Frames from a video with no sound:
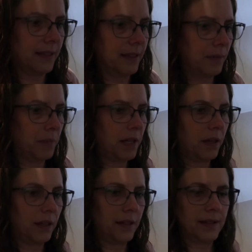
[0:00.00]

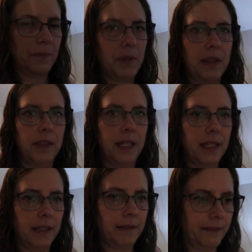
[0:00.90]
slippy, slippy
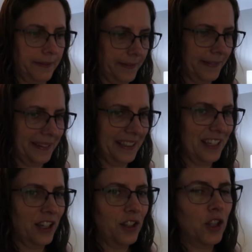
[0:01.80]
thing?
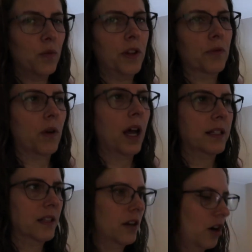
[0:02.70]
You with rugs on